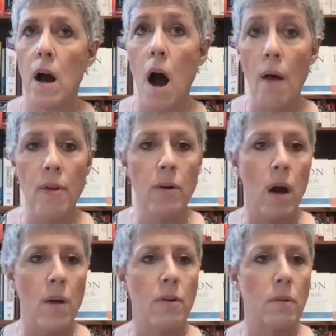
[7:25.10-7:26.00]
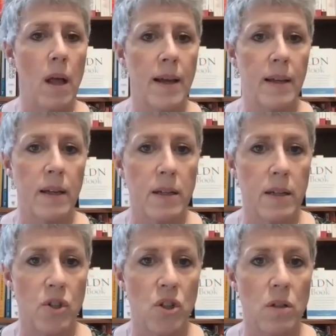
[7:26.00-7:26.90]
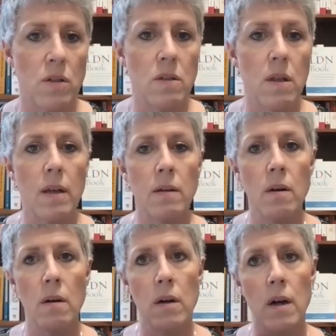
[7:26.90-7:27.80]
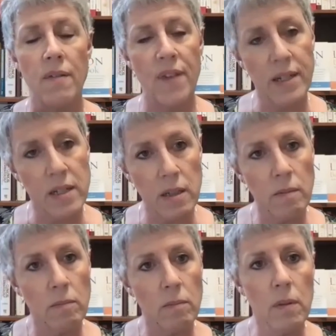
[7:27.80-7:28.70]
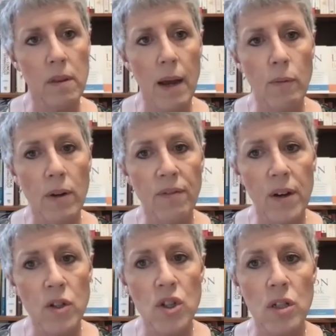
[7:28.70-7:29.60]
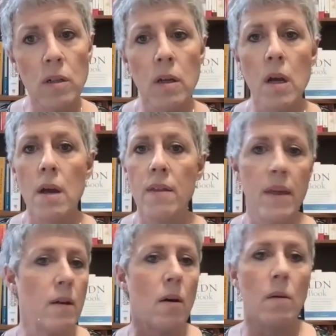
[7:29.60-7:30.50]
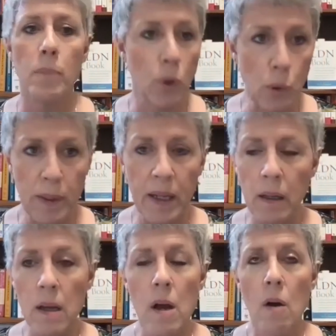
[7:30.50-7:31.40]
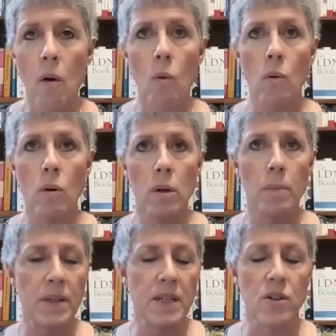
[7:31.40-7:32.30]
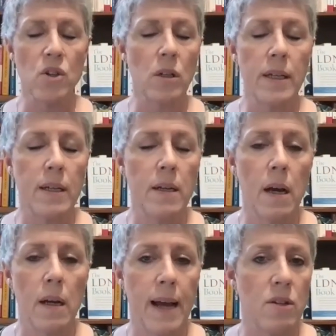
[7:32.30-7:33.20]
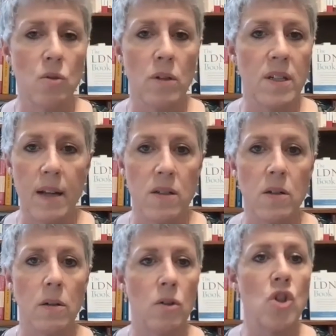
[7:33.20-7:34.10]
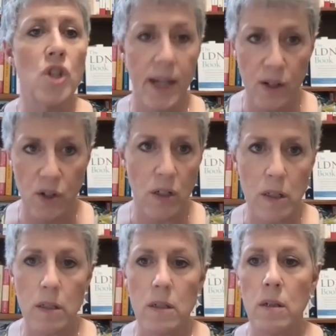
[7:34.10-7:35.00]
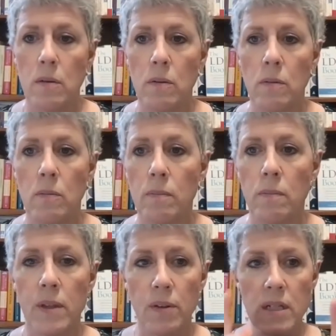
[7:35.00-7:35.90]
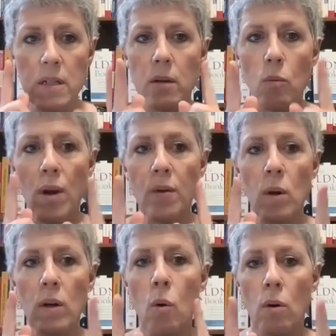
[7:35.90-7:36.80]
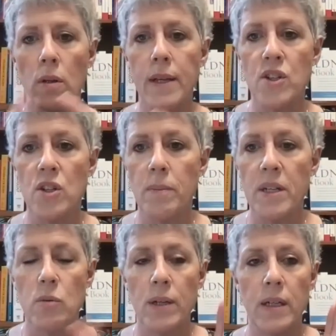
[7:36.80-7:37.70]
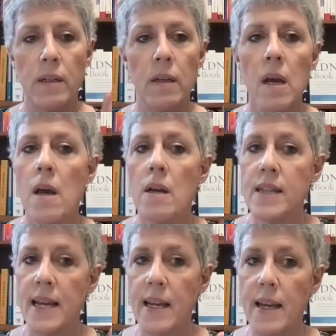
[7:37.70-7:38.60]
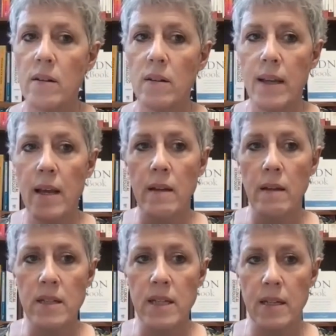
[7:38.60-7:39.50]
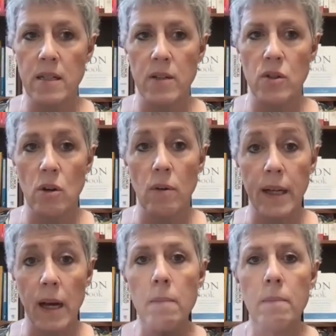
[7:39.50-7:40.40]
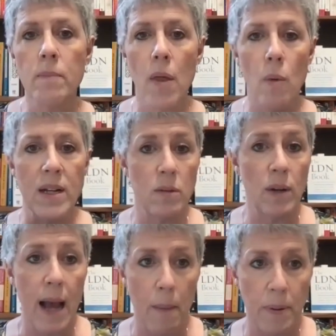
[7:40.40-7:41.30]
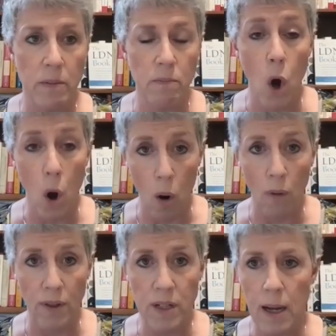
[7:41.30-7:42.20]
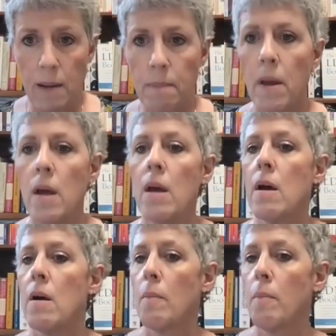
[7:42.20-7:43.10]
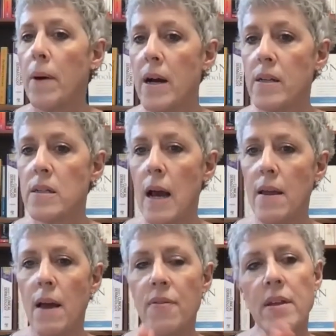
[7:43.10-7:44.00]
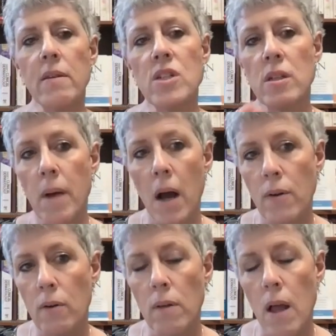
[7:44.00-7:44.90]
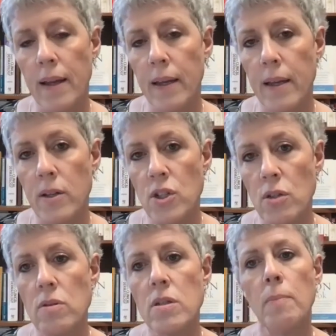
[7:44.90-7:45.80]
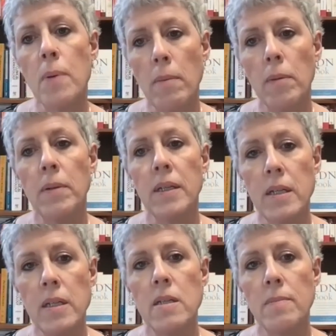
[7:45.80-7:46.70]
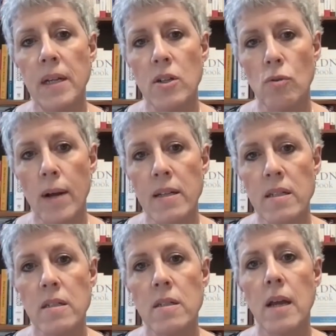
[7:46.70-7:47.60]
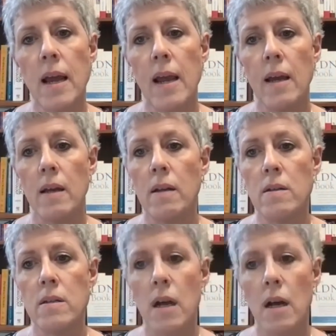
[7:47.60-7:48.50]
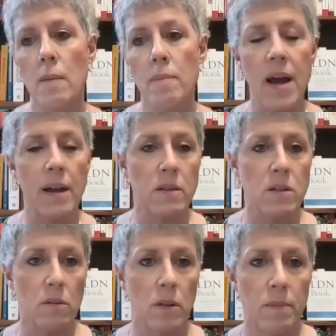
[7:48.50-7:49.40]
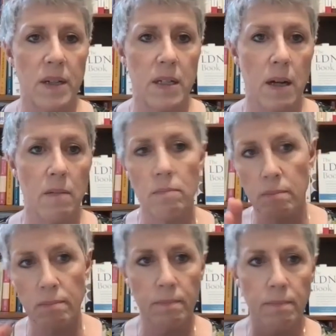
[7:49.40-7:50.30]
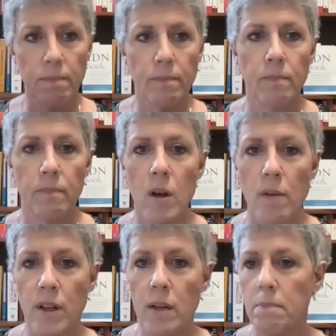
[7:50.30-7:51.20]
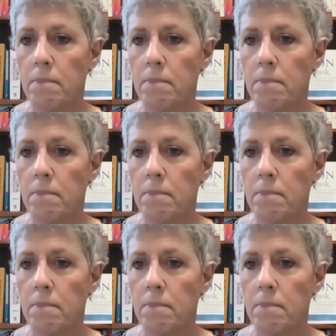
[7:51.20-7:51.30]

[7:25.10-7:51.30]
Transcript: other underlying conditions that are affecting thyroid function that are blooming, or potentially gastrointestinal changes. So there isn't a one-to-one correlation between taking LDN and TSH going up. Otherwise it would happen all the time. But I think there's some underlying issues that probably need to be addressed, and that can certainly be done offline.